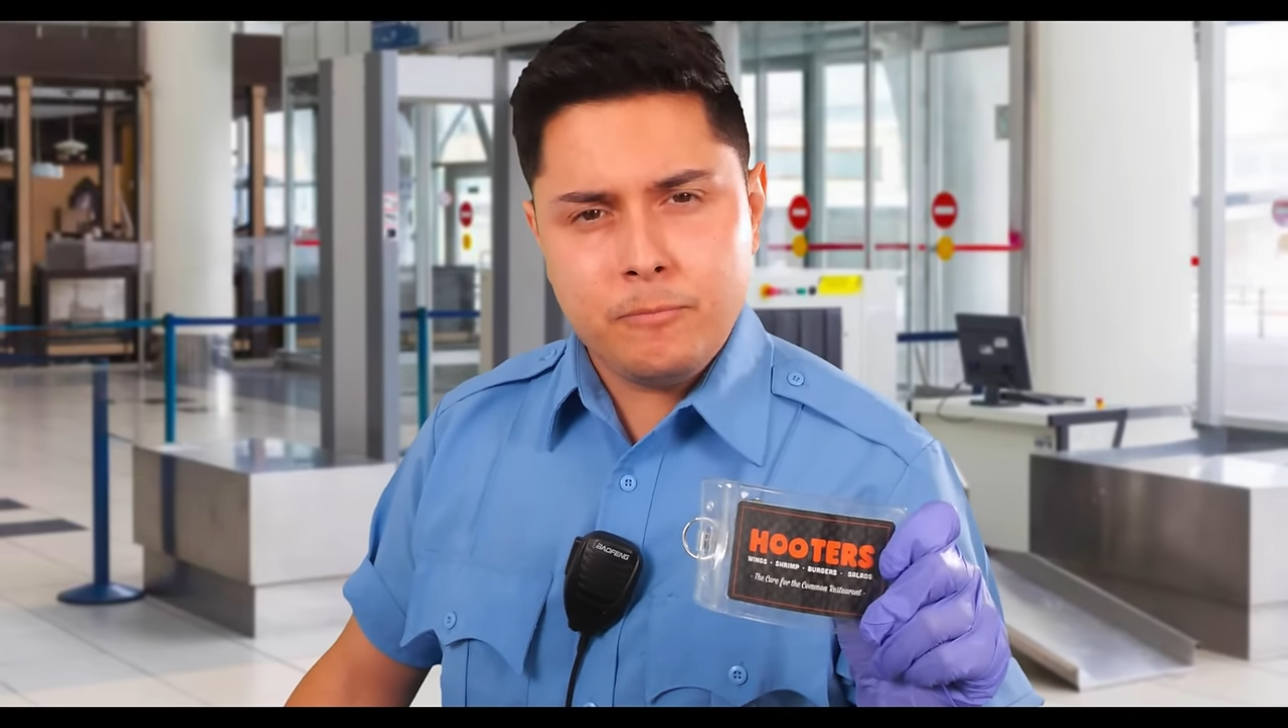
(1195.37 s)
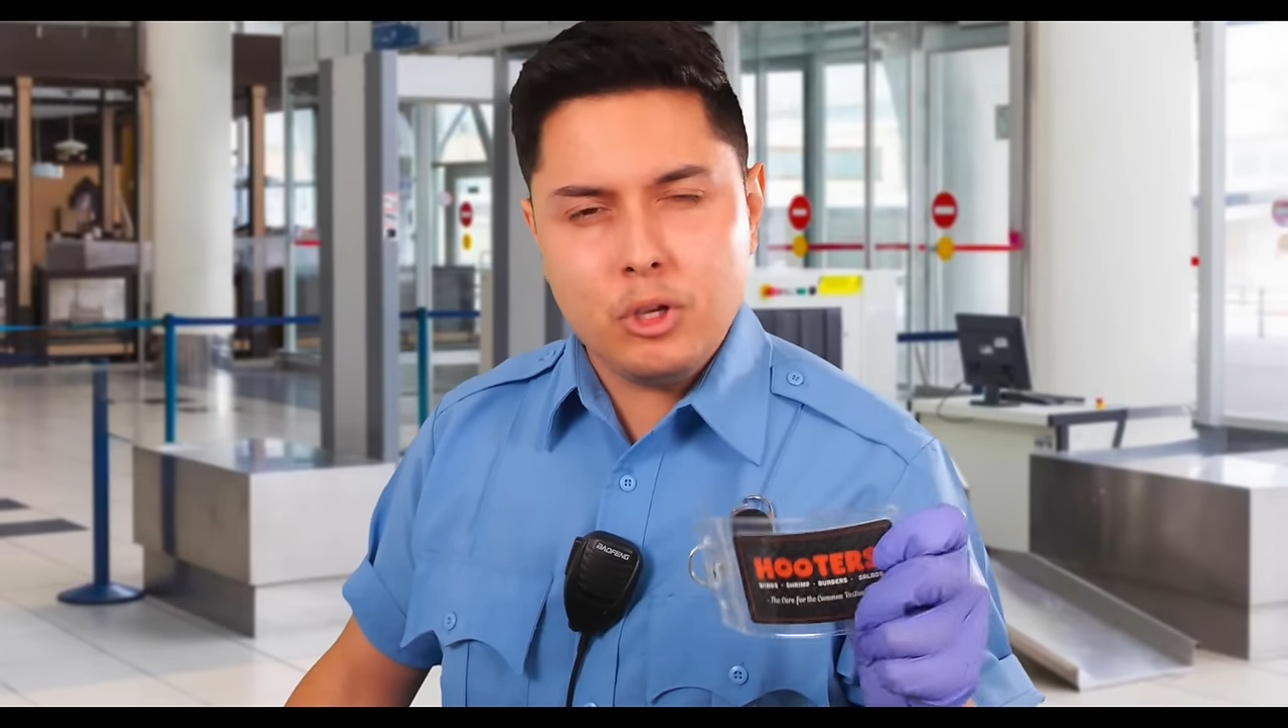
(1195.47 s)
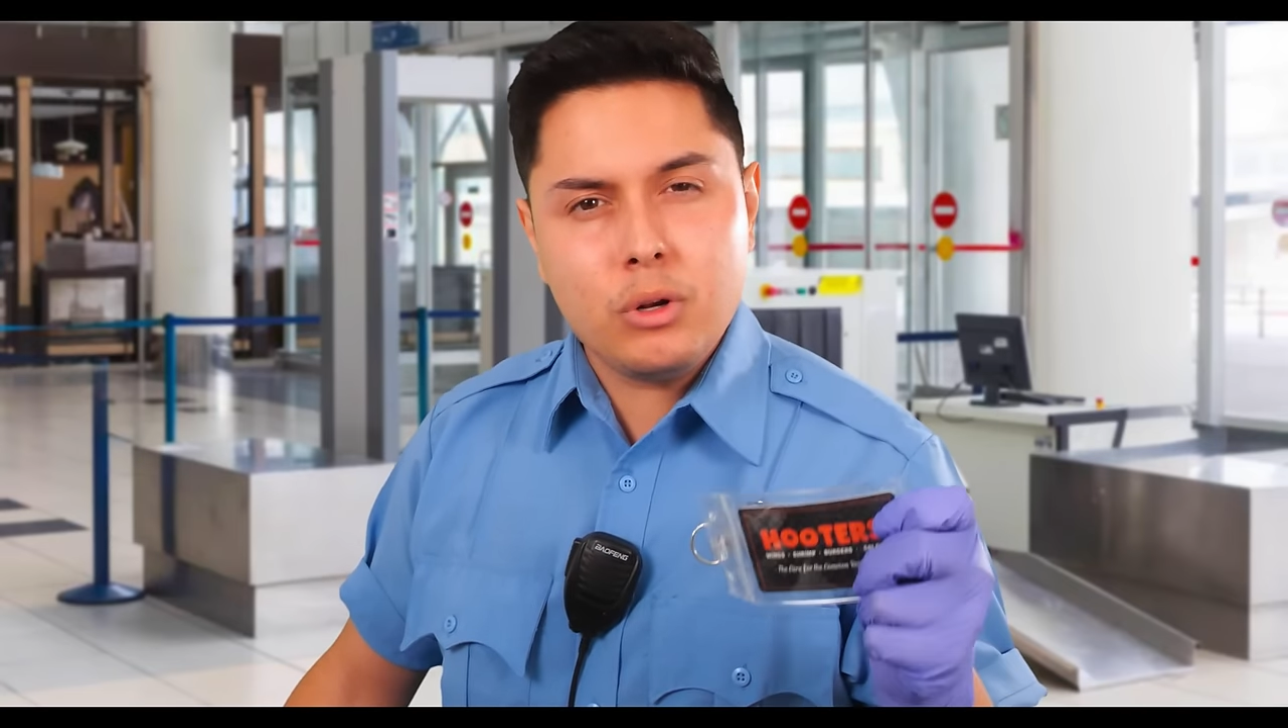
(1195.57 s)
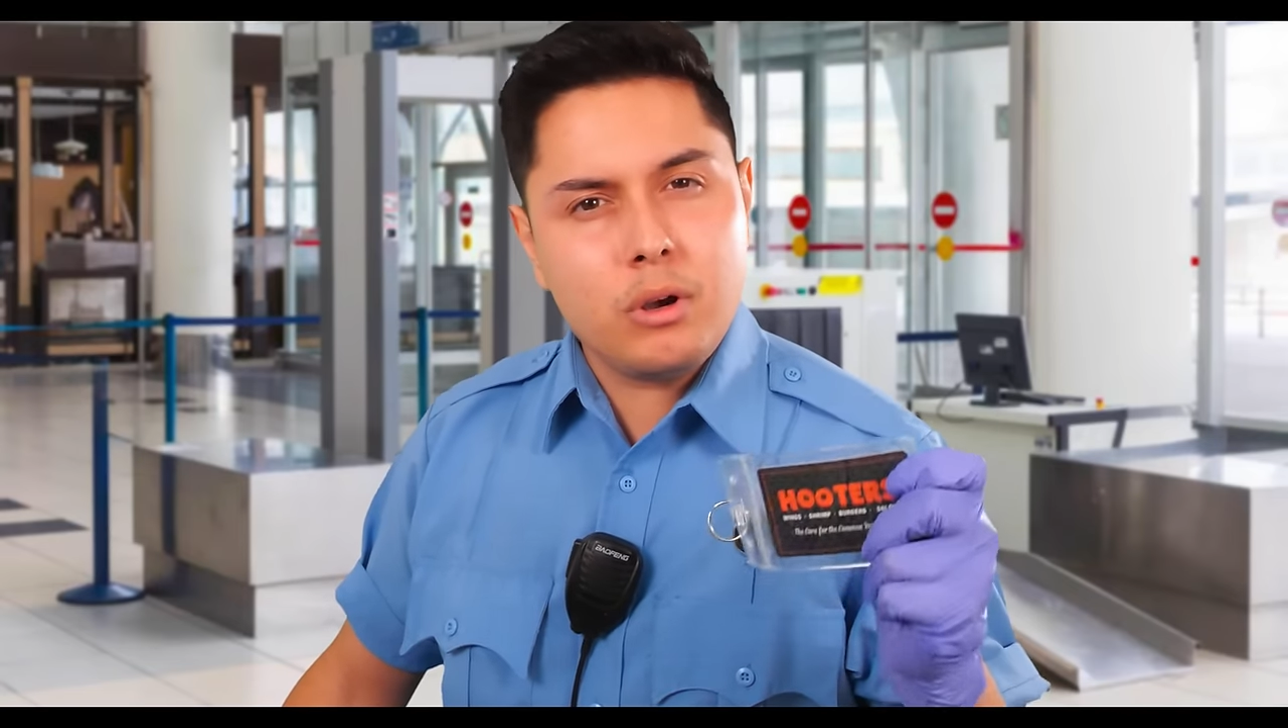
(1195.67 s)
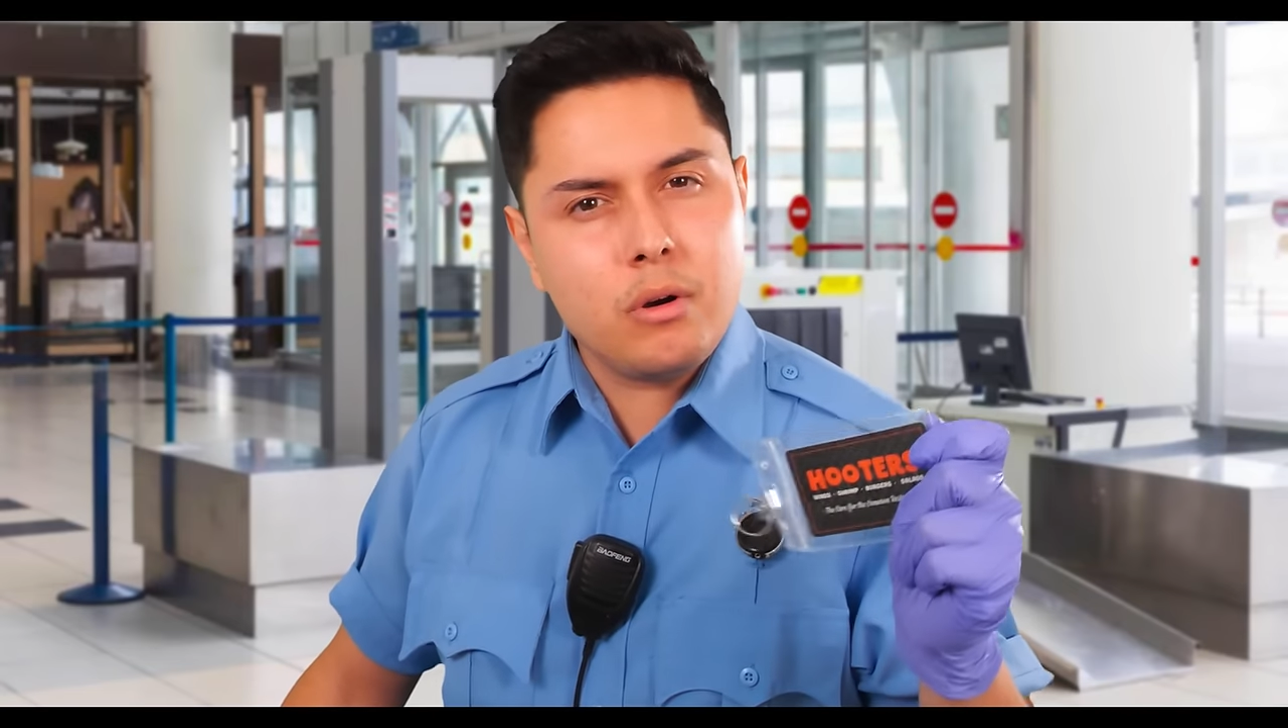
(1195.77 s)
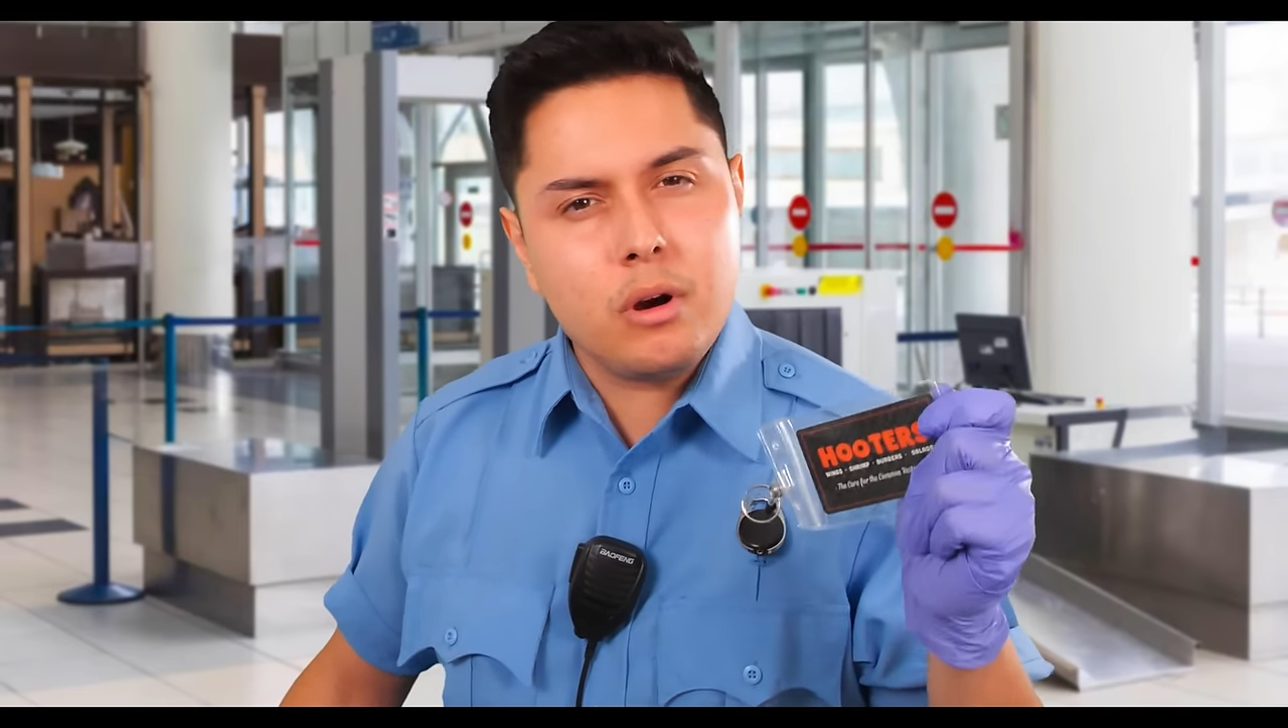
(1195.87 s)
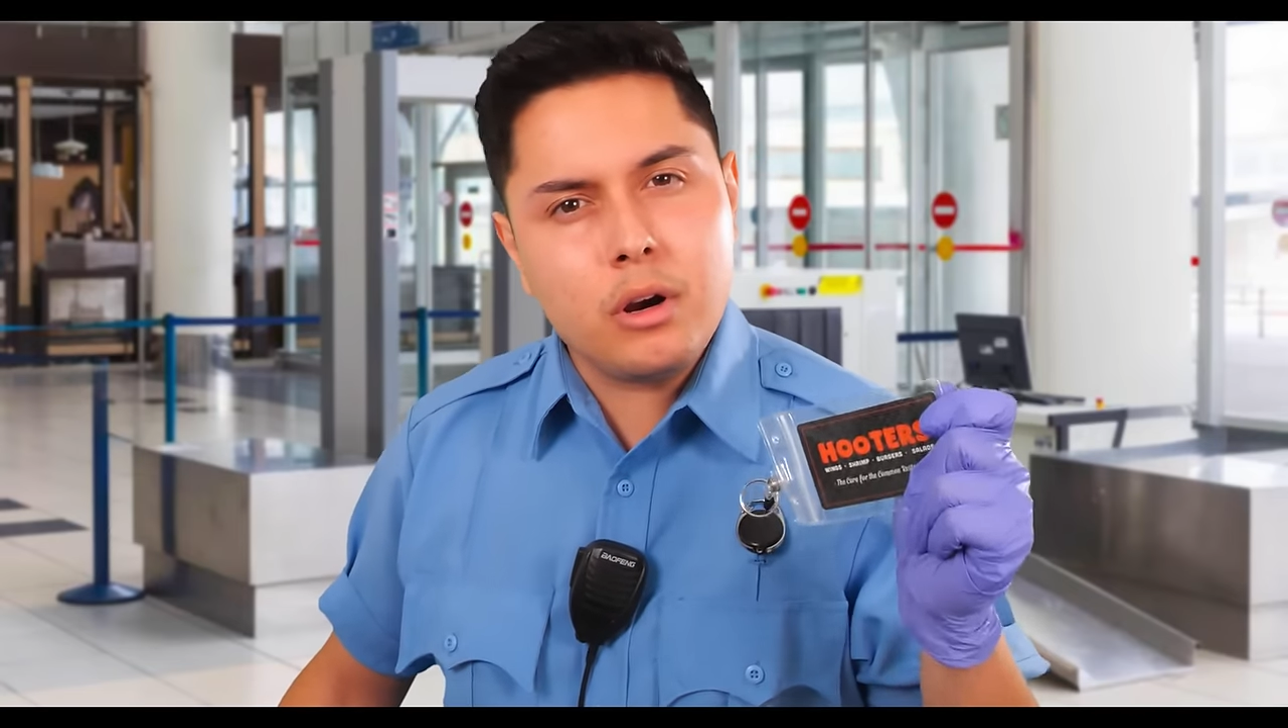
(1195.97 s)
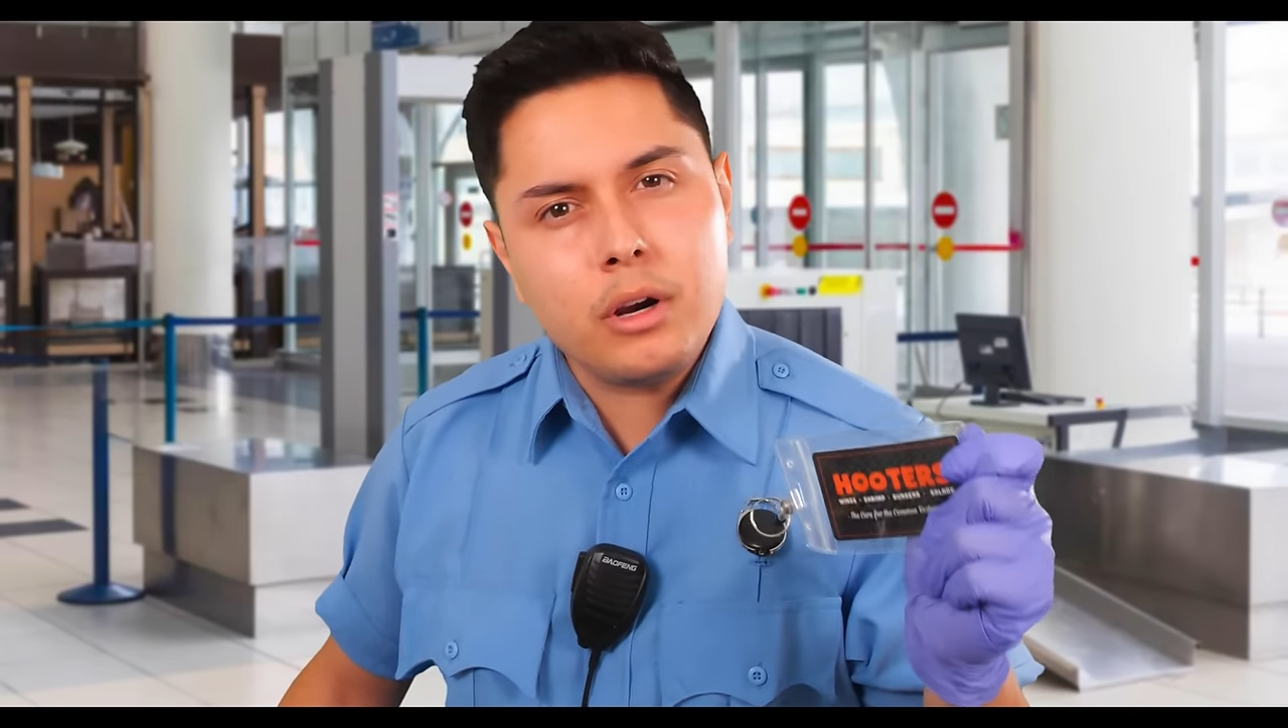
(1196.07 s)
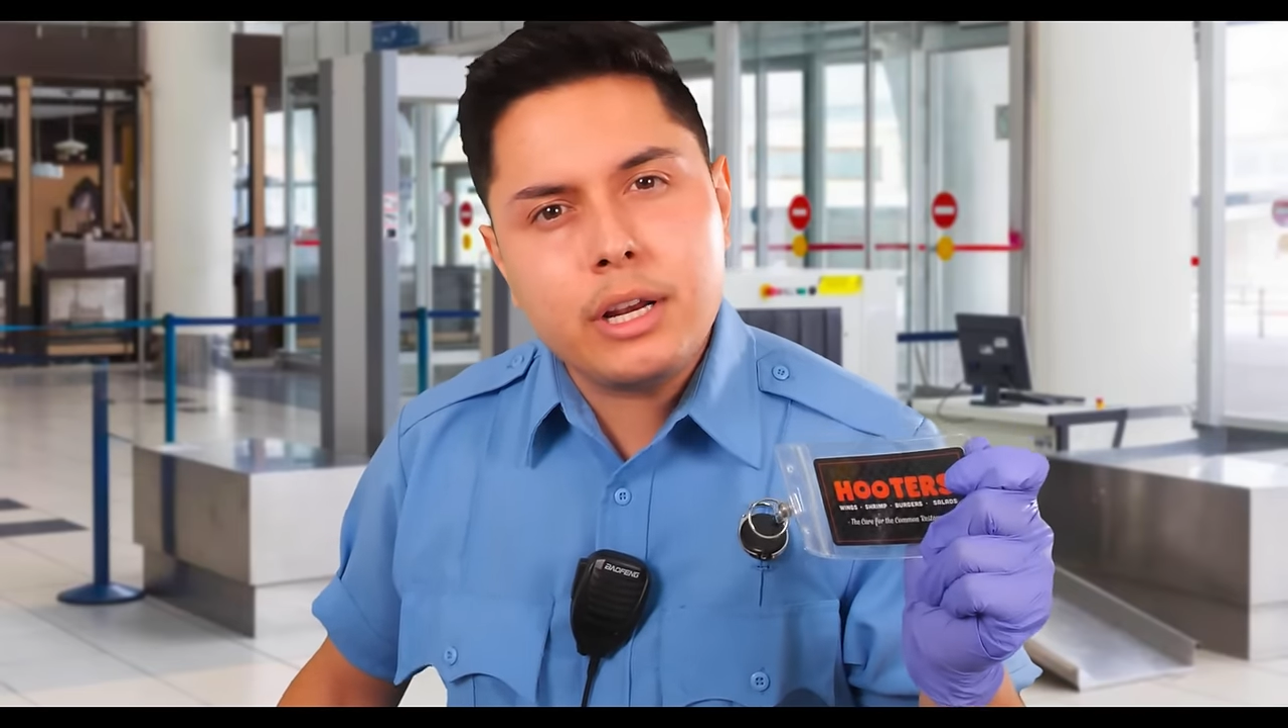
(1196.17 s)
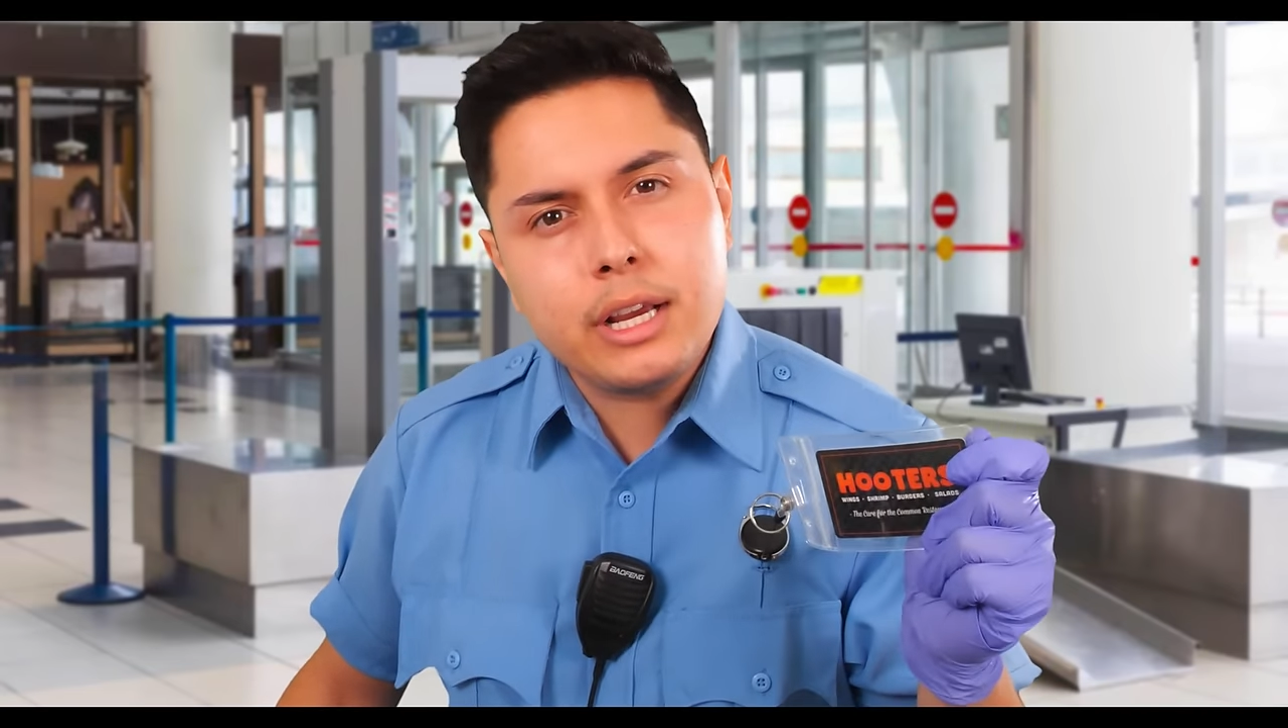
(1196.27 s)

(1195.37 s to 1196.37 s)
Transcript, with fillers: You know how hard